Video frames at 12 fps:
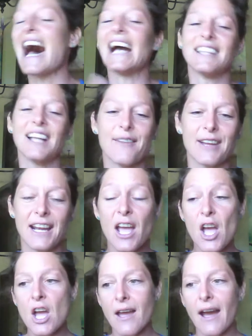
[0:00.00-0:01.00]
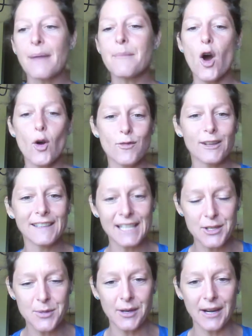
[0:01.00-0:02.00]
I love it. Hopefully
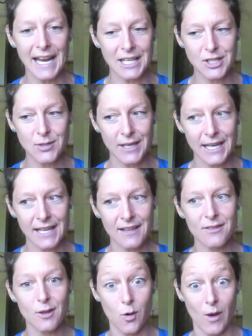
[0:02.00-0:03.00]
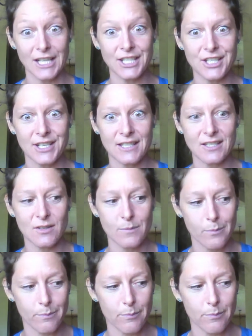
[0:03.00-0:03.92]
you were answering the questions